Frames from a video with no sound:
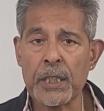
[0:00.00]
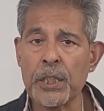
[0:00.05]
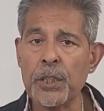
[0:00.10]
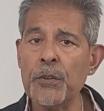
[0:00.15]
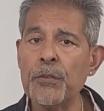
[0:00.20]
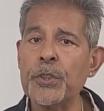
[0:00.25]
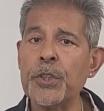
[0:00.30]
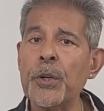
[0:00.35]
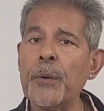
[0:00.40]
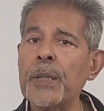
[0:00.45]

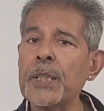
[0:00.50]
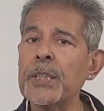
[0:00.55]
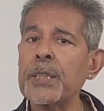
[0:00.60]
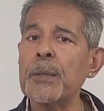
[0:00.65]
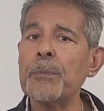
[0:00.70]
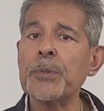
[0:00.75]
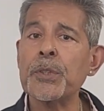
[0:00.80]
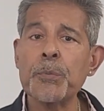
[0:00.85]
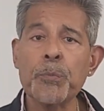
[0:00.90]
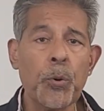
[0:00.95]
You're doing
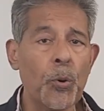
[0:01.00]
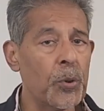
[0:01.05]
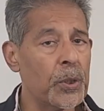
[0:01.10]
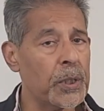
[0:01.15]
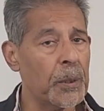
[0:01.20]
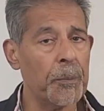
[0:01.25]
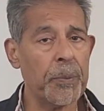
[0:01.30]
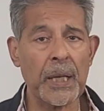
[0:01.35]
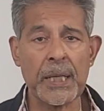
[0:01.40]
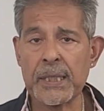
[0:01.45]
some sport,
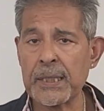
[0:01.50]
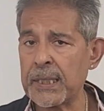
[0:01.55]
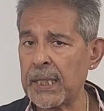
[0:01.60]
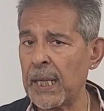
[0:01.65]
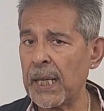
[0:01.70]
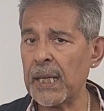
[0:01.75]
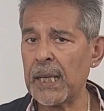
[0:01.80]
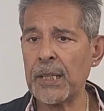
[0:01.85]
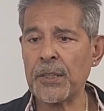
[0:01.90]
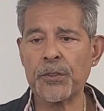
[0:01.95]
you're playing
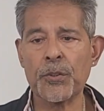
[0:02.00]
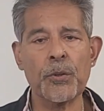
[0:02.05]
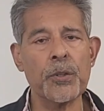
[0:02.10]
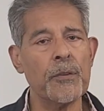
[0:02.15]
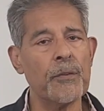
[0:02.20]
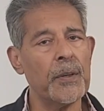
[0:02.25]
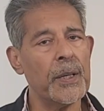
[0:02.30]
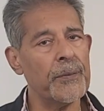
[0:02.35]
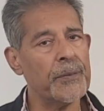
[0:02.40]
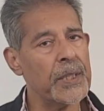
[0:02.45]
tennis, or
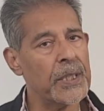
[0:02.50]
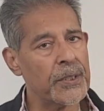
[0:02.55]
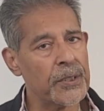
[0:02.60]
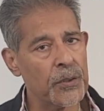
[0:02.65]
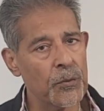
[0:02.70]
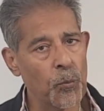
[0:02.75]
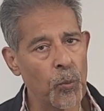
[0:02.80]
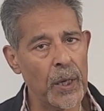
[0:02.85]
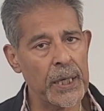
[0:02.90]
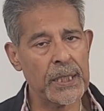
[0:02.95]
you've lifted
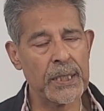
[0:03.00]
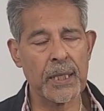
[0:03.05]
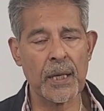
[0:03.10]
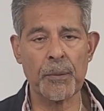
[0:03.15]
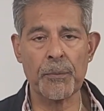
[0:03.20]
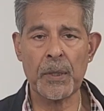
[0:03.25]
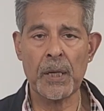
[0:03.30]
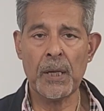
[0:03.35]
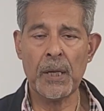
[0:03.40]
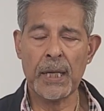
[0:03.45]
some weight
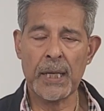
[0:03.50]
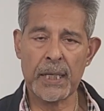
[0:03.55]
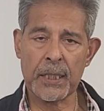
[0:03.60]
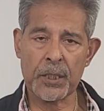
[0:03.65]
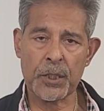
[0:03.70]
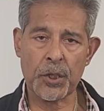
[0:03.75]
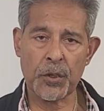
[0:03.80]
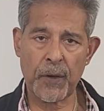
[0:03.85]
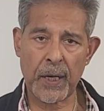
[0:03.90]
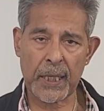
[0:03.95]
up
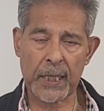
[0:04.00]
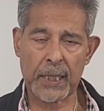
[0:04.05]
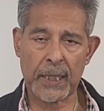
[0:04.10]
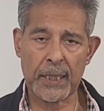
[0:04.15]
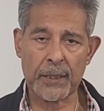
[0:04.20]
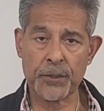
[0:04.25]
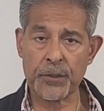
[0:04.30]
incorrectly.